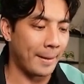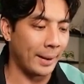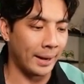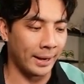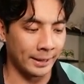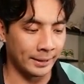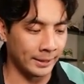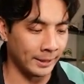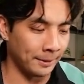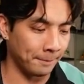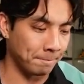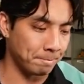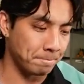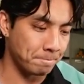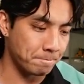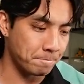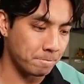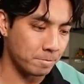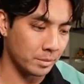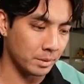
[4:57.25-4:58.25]
and then
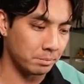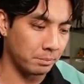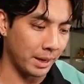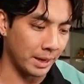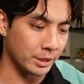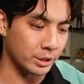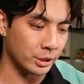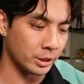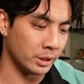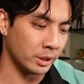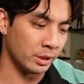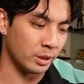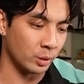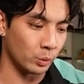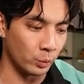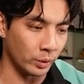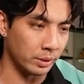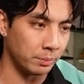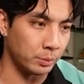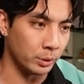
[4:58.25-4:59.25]
past certain, it'll
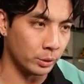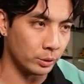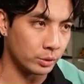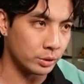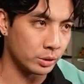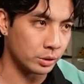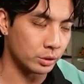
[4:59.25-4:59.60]
reboot.